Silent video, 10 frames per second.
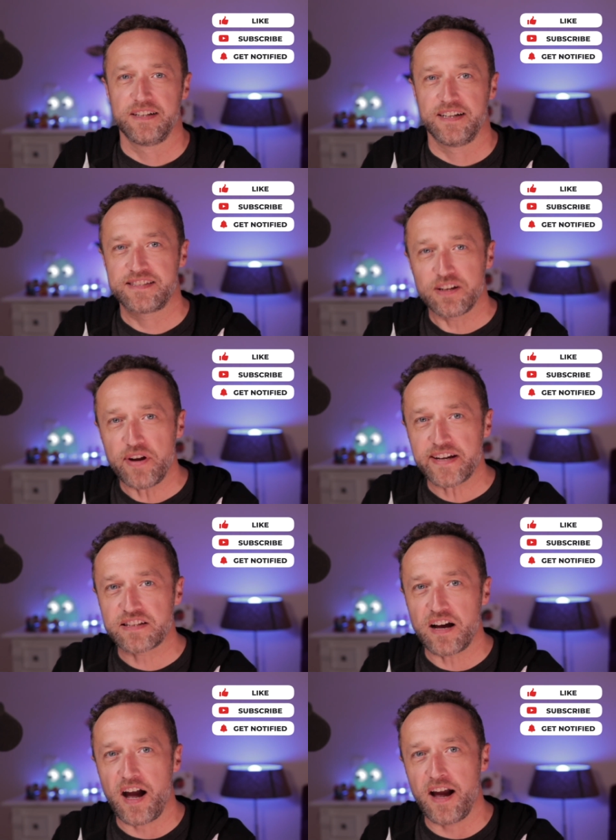Until next
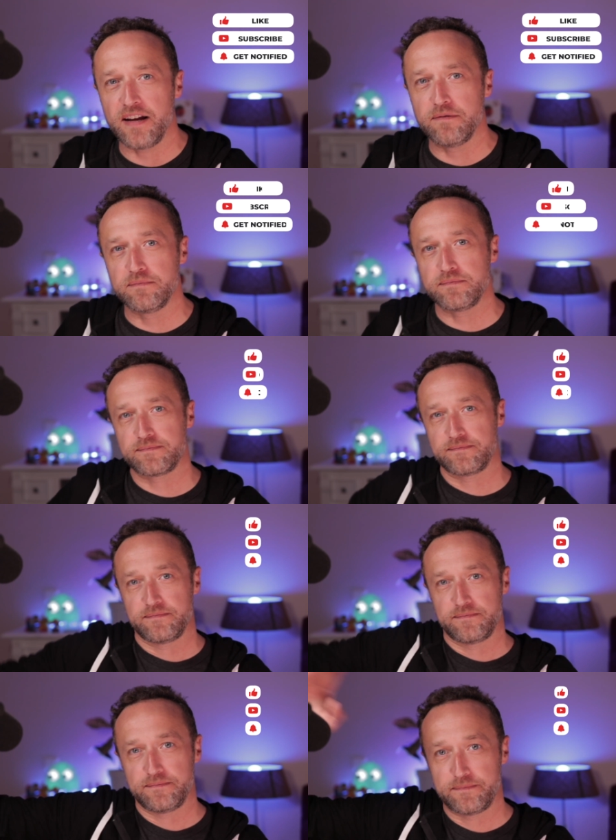time,
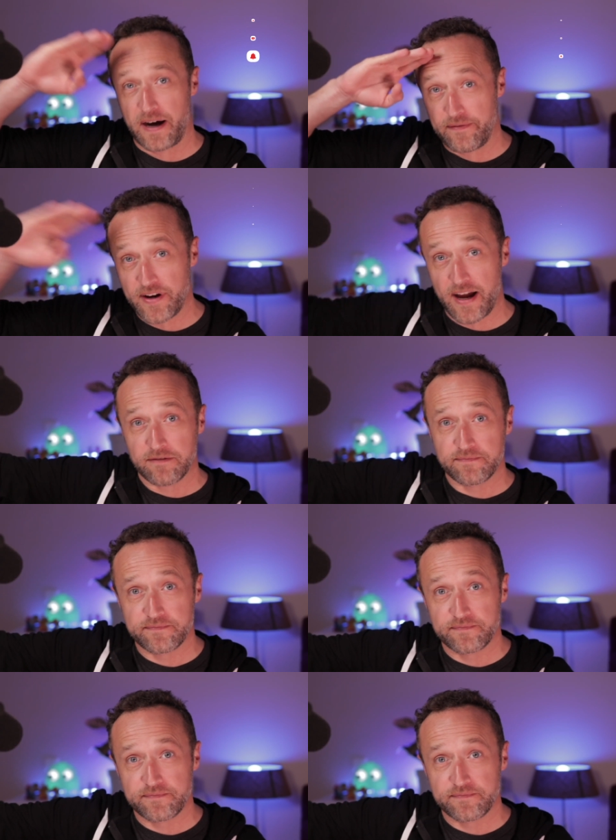bye for now.